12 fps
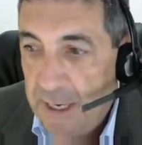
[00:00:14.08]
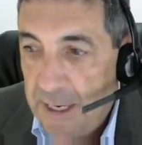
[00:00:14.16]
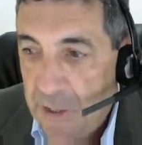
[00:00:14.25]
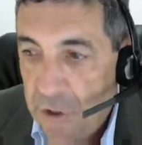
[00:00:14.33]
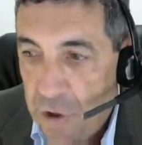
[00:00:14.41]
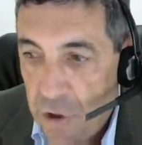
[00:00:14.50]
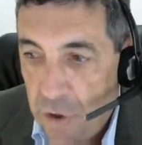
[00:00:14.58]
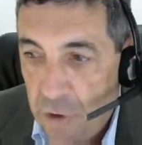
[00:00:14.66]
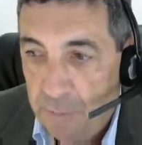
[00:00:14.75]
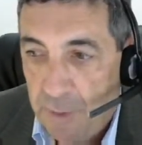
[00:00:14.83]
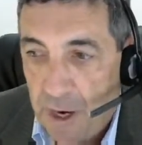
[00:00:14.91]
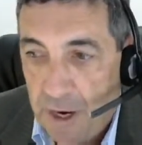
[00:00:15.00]
is
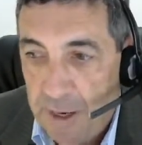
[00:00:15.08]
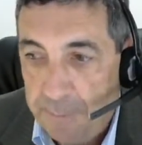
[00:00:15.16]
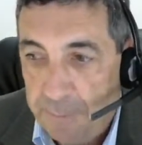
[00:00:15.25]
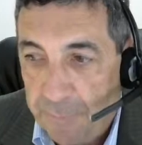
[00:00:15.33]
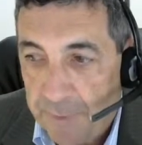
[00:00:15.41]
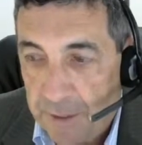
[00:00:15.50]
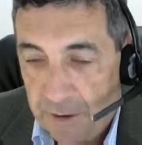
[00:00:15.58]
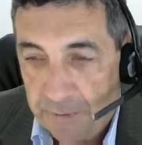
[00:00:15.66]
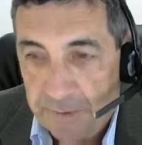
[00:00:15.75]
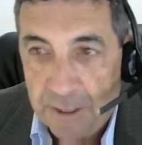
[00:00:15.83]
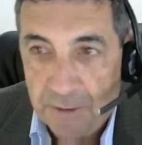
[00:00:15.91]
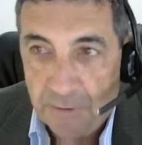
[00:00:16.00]
due by
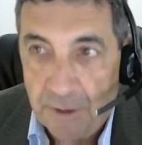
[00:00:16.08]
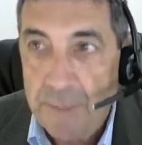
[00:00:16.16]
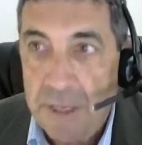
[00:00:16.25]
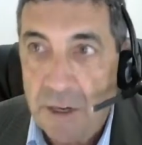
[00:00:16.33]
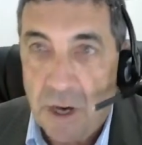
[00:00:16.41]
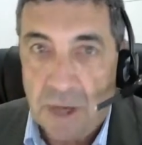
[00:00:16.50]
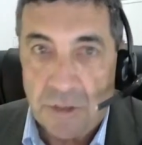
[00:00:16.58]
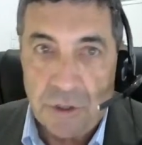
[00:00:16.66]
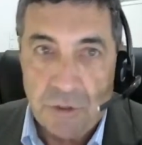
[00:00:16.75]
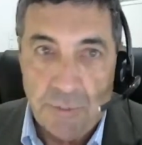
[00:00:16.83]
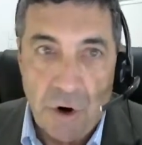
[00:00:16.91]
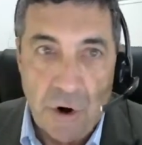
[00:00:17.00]
effectively midnight
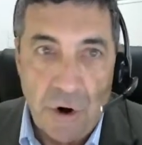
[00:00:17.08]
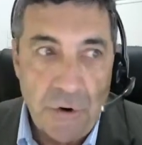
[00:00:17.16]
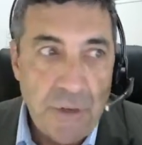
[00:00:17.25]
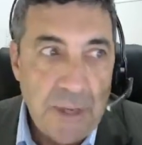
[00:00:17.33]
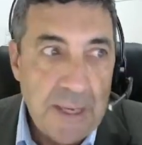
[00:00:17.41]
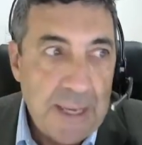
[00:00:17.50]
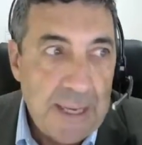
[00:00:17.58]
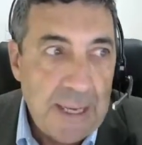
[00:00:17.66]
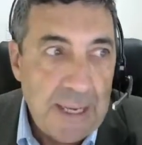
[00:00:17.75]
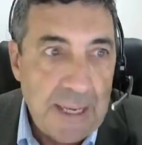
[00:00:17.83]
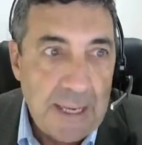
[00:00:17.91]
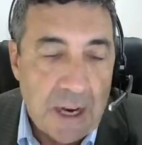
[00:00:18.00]
tomorrow.
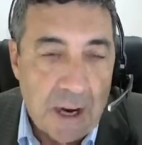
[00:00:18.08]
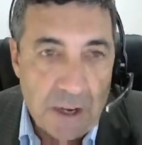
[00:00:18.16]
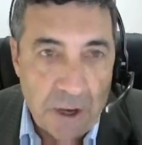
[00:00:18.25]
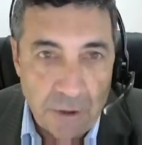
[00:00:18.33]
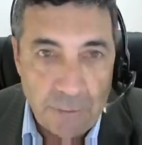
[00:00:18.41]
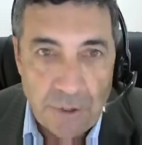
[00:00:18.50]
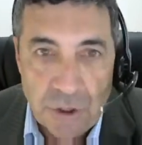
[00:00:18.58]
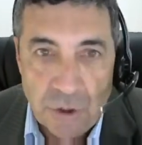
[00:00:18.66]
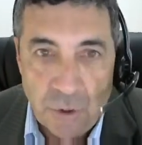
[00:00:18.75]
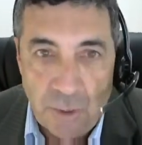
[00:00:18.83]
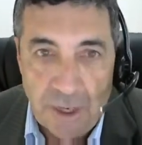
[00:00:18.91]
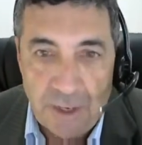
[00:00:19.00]
I hope that
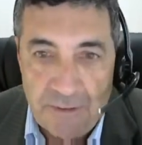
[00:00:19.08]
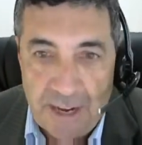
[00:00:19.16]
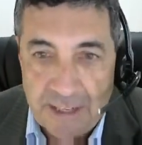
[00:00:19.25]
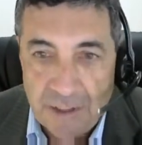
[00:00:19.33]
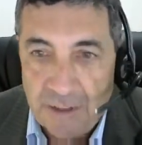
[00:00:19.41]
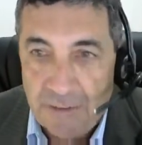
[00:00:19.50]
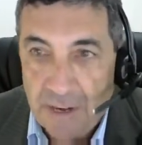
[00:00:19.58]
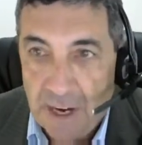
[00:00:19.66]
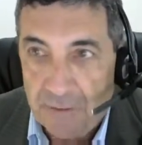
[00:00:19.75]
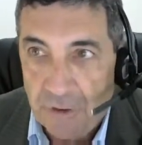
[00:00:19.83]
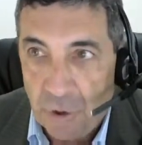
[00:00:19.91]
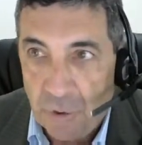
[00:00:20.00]
you're well advanced if you
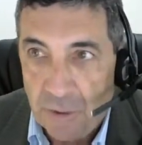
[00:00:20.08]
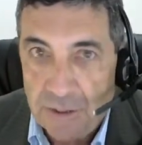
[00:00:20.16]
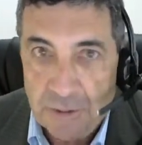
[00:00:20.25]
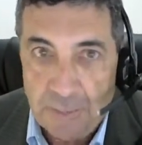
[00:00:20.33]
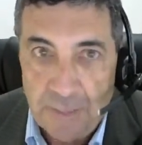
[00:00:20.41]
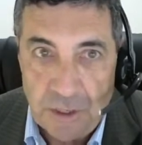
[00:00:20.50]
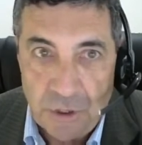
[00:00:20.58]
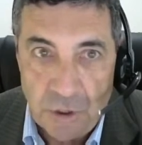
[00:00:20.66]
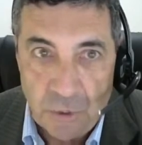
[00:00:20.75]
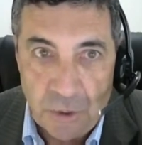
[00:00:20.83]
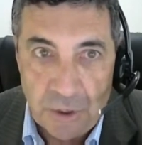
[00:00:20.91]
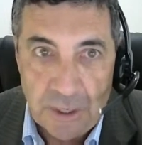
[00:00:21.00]
haven't already submitted your
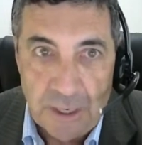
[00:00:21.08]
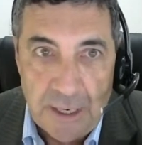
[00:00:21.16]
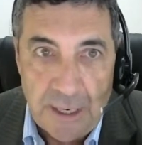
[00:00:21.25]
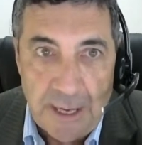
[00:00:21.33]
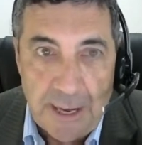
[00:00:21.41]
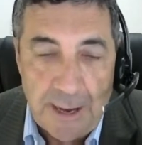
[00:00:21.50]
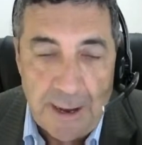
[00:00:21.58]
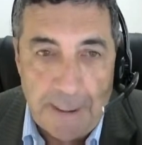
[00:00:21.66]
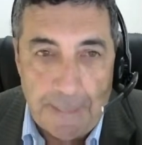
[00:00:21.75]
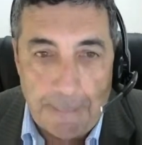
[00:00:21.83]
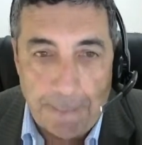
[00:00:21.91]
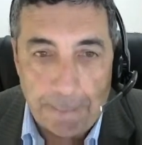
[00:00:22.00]
work.
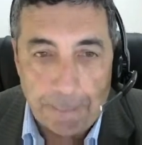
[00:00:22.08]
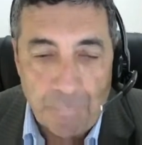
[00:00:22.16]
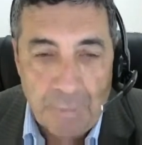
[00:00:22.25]
Don't